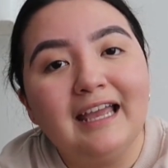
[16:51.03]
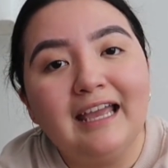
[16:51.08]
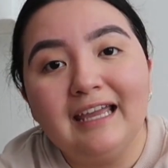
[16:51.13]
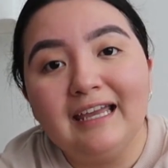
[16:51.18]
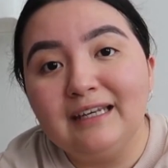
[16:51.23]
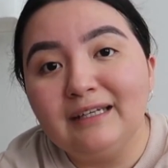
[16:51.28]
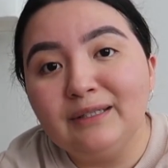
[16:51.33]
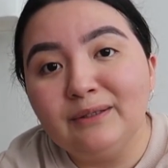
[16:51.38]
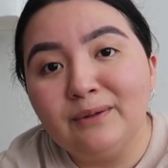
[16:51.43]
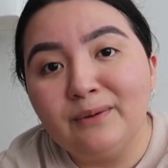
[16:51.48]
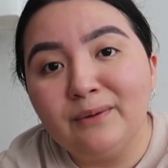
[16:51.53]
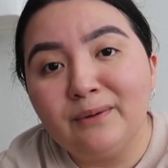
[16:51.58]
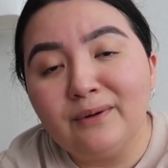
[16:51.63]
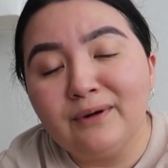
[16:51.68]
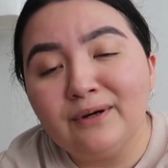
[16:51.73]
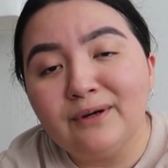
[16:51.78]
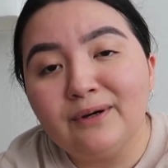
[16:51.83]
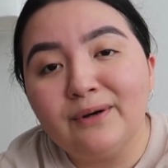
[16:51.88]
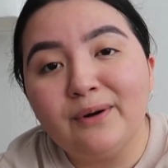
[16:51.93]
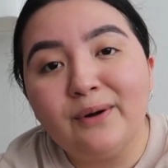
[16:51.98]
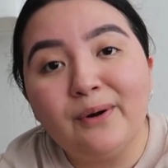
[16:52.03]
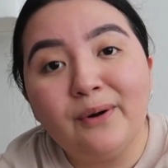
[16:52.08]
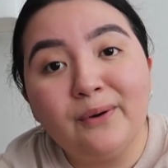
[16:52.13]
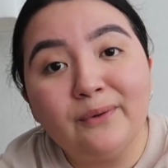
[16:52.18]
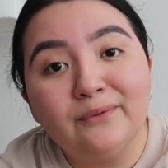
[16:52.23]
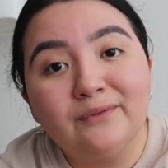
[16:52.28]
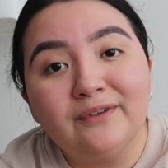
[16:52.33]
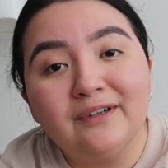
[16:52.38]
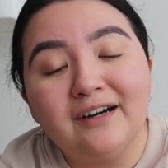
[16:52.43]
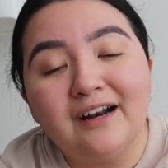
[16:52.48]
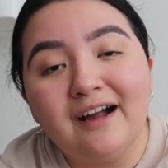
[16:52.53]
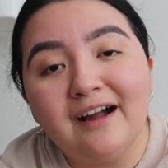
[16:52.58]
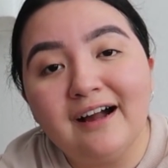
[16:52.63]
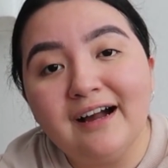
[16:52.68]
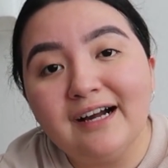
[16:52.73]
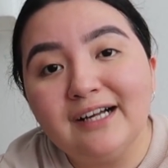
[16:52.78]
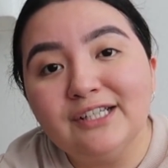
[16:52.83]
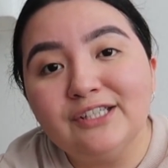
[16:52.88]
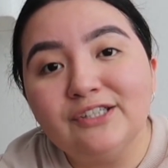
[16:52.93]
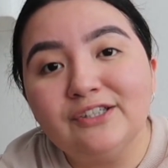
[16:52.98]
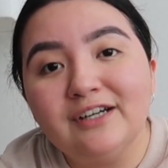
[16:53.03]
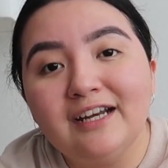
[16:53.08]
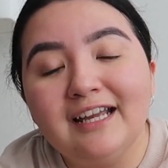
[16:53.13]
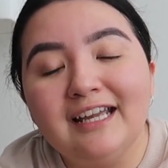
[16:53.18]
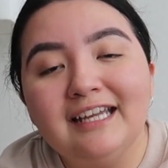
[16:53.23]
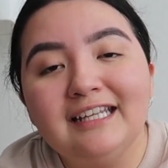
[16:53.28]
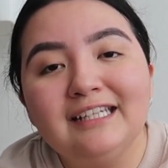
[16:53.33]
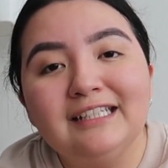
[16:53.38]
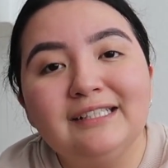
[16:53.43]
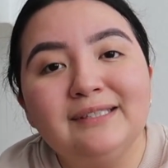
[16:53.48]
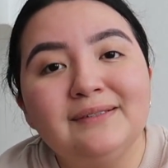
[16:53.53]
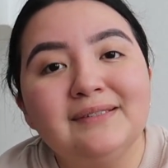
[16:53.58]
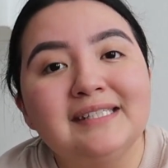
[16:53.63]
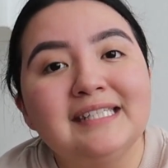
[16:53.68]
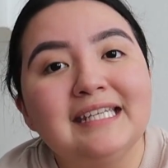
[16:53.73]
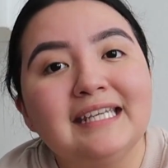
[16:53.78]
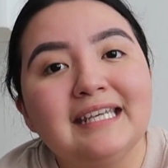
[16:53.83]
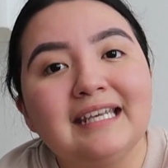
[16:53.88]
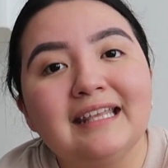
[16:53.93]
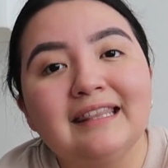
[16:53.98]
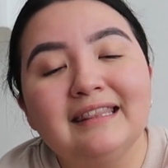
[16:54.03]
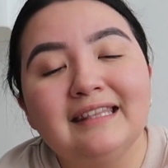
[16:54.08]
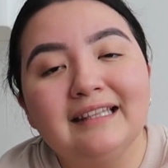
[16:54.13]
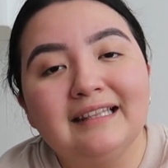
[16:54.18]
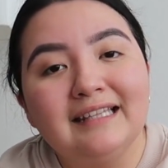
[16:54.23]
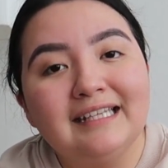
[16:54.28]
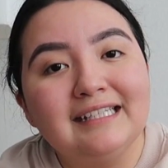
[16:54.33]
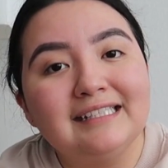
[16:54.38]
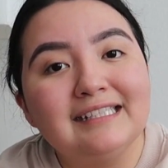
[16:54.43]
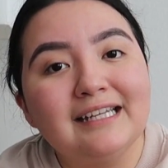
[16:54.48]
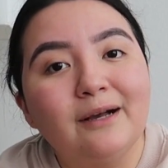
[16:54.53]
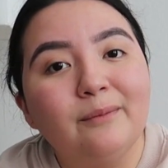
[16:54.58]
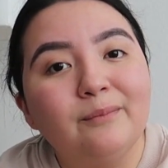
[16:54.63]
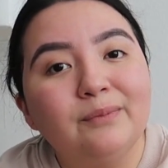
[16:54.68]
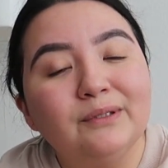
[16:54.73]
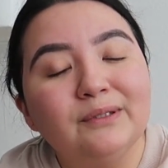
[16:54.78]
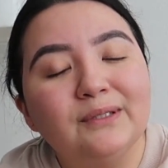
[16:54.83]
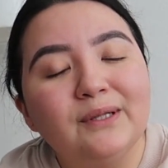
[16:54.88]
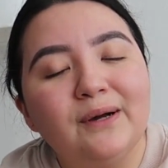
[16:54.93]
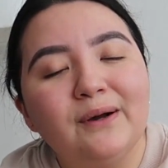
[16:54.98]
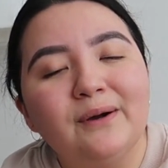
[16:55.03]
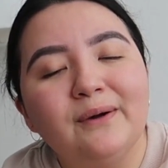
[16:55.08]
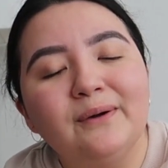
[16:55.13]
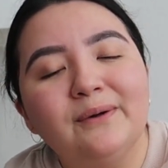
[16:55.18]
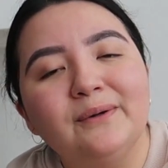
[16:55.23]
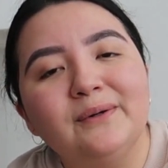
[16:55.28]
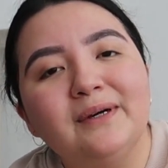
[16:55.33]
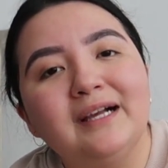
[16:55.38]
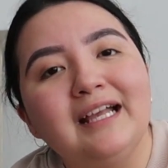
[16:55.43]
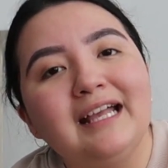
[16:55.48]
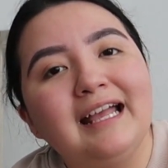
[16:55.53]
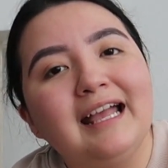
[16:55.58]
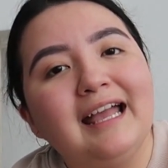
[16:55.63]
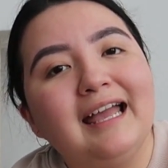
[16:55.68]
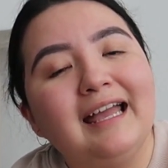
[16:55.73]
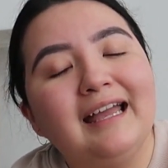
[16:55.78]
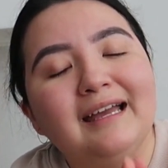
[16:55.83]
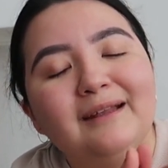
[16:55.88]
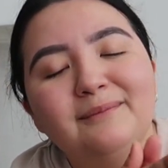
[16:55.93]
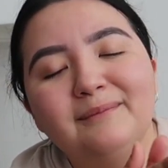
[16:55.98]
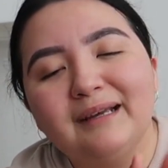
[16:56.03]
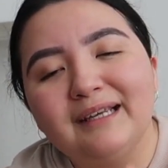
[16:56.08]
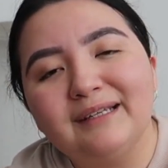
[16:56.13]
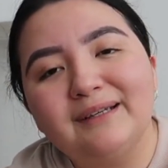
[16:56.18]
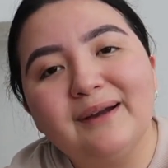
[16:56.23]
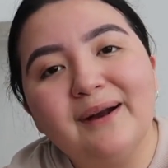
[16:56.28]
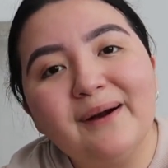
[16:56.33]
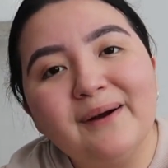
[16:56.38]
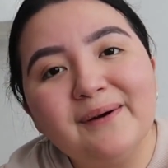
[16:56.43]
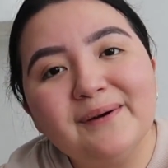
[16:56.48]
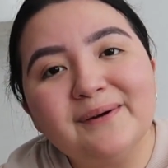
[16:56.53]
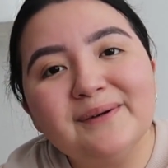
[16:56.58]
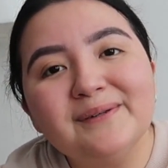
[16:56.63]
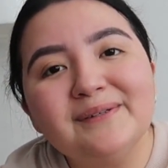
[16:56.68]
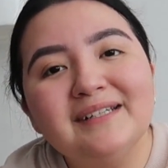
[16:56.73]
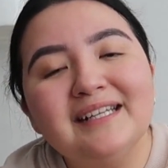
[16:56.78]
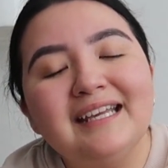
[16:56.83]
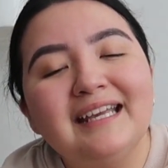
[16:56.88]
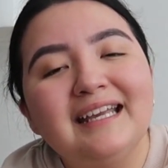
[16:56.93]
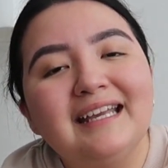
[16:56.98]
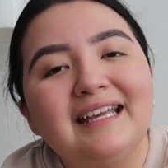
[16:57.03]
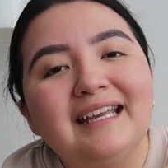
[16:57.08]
any order over 100 using the link down below and my code.